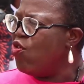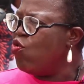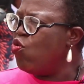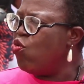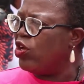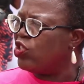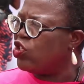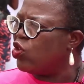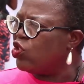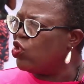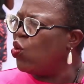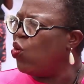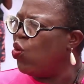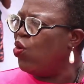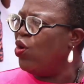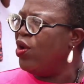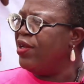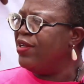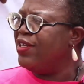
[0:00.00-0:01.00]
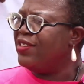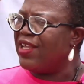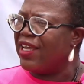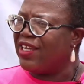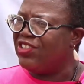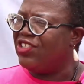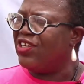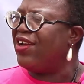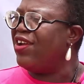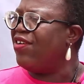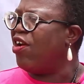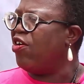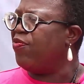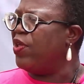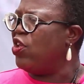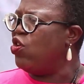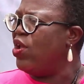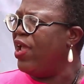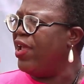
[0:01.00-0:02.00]
who was also the Secretary General
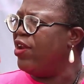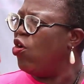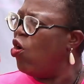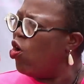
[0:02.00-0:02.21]
of the UN,